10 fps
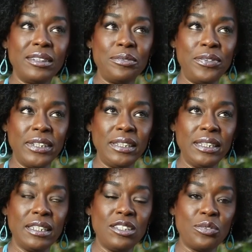The funny
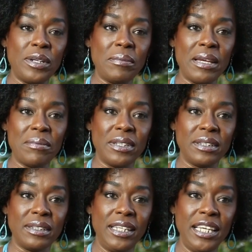thing is, when my
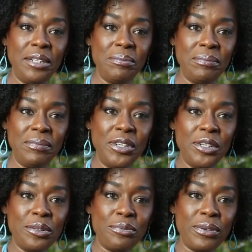mother came
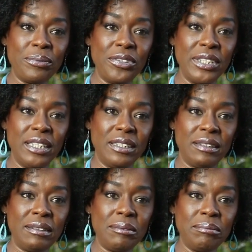from Grenada